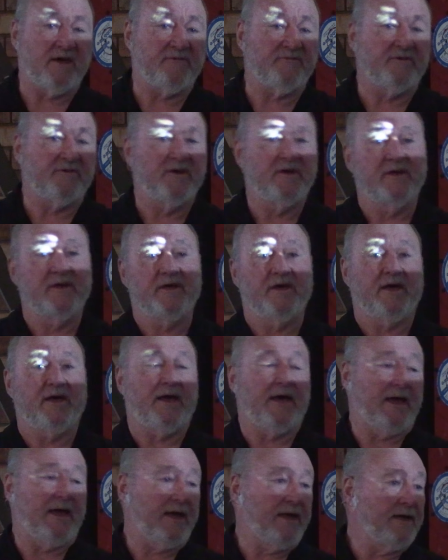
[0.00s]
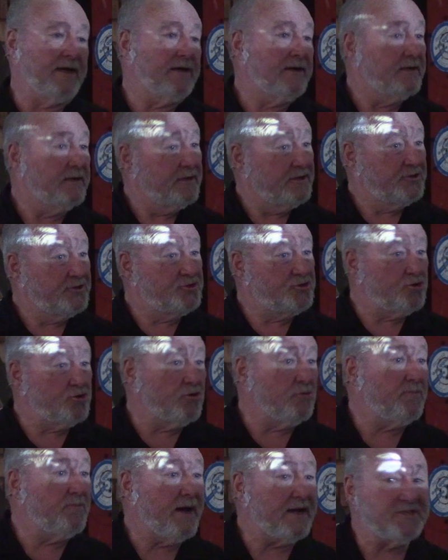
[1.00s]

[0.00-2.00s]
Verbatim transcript: have a dual